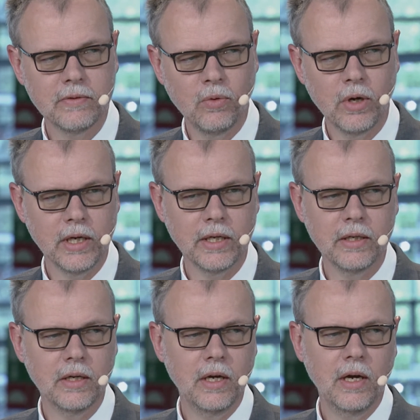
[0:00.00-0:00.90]
And last
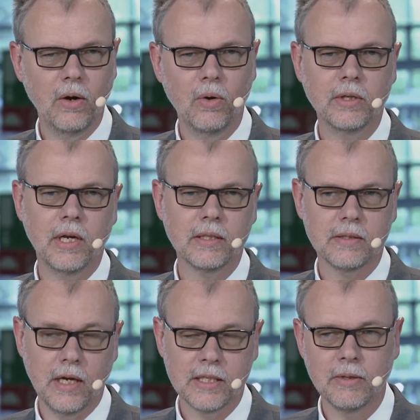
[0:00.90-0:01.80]
but not least,
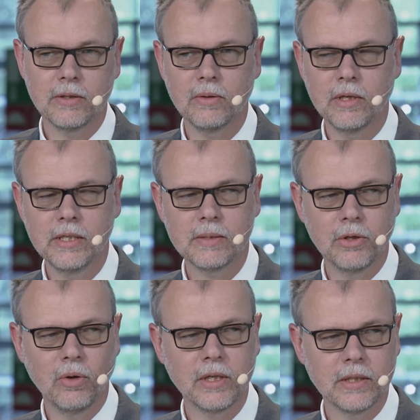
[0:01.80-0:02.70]
production
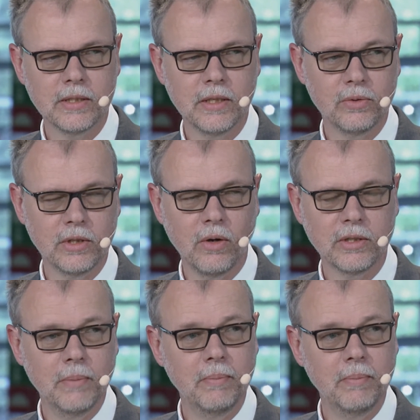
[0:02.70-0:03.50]
employees must not be